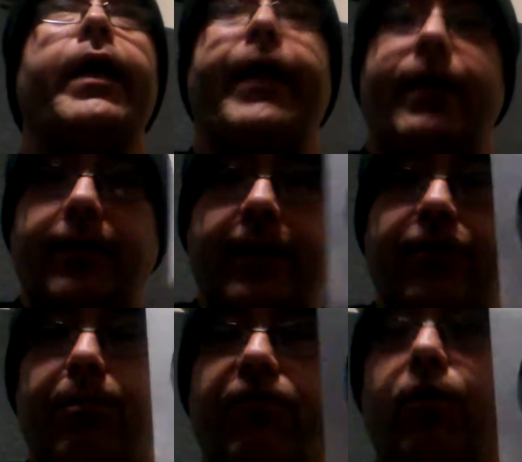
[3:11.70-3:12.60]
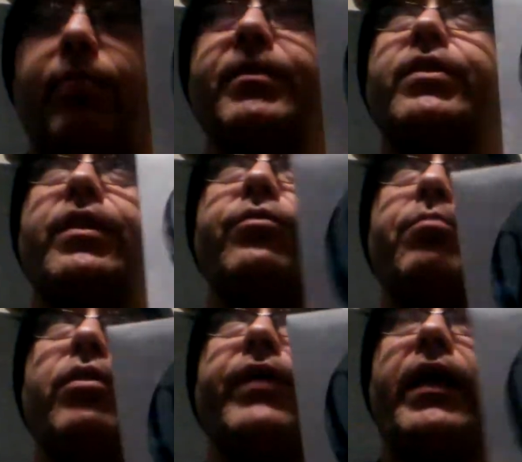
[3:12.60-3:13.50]
And his performance in
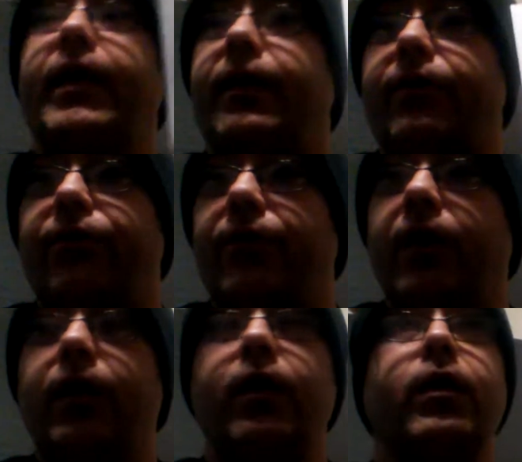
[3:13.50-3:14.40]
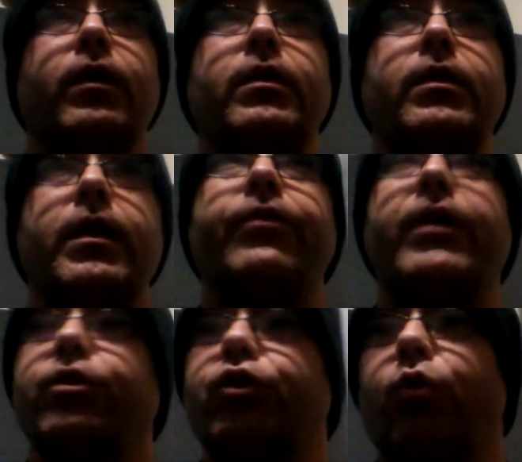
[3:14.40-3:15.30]
this movie is
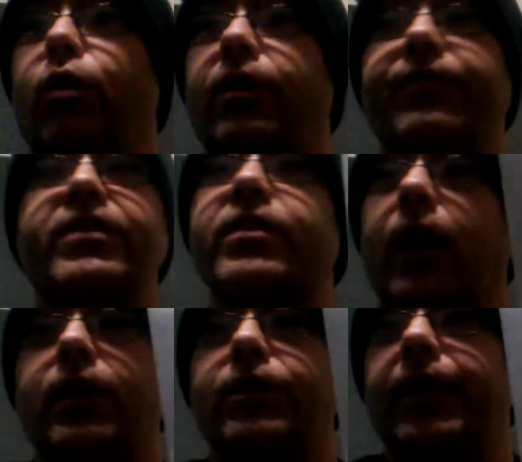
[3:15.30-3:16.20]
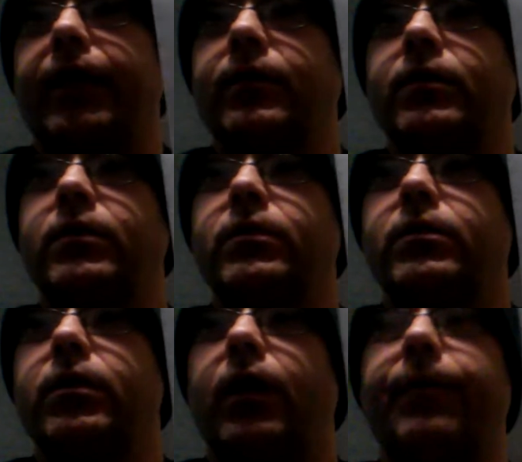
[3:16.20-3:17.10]
nothing short of astonishing.
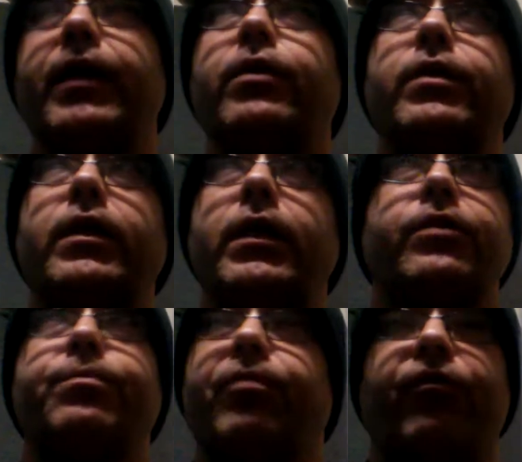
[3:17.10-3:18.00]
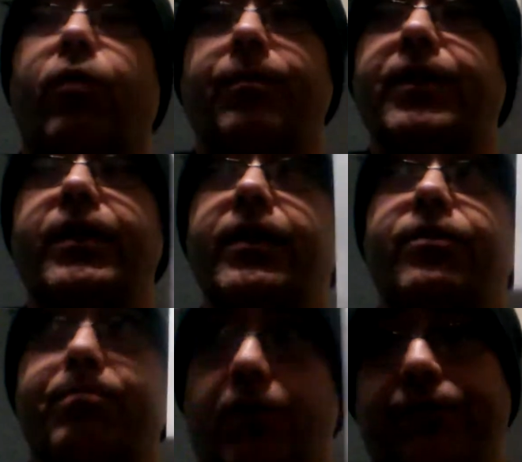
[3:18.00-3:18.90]
I mean, his performance
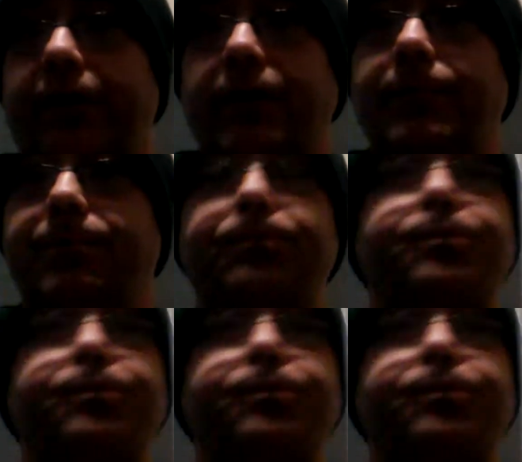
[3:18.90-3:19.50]
is perfect.